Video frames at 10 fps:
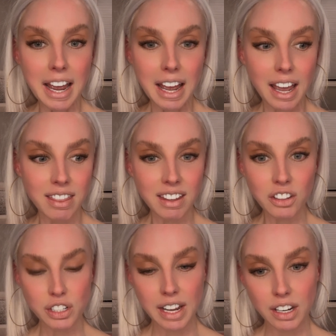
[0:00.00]
And then
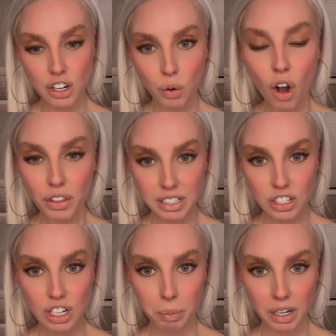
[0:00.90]
they're saying, all this
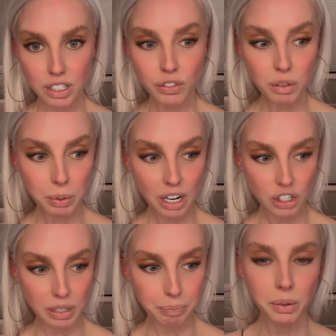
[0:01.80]
has jeopardized food
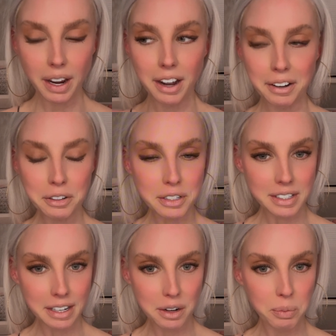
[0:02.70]
production. I
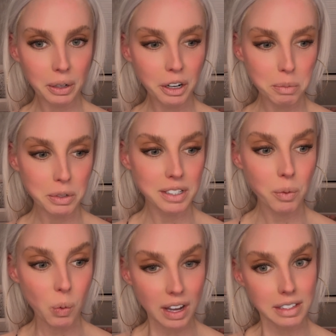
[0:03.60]
understand 100%
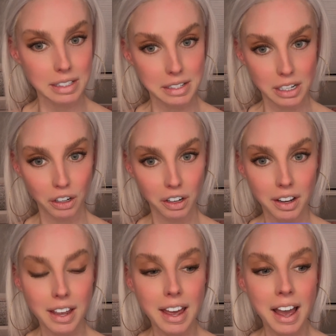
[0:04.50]
why this is here.
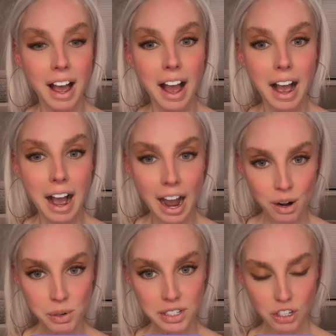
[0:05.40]
I
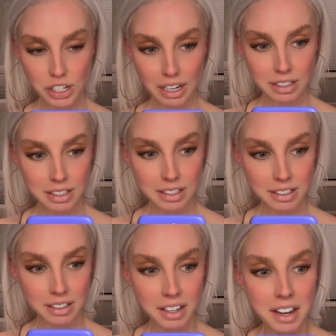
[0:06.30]
would suggest
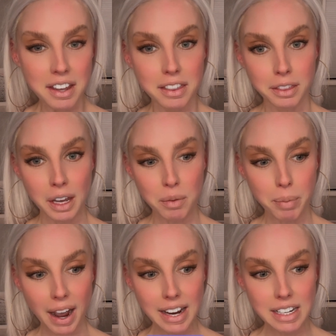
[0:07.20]
that
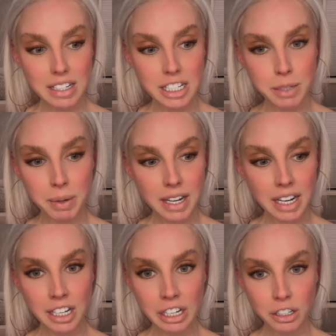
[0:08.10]
by
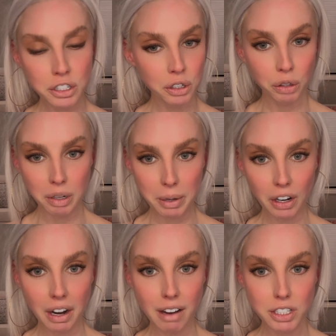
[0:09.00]
spending 2 to 3
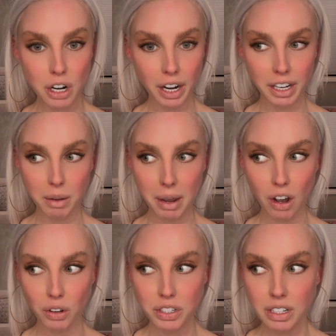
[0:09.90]
paragraphs talking
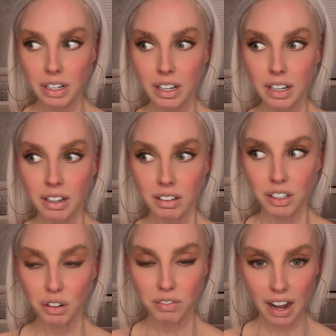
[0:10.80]
about
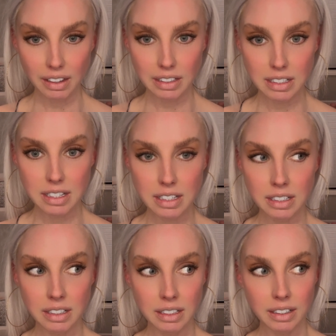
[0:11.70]
violence
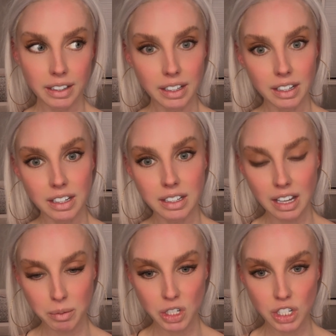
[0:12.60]
and
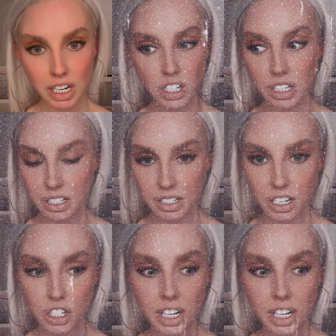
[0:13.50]
climate change and such,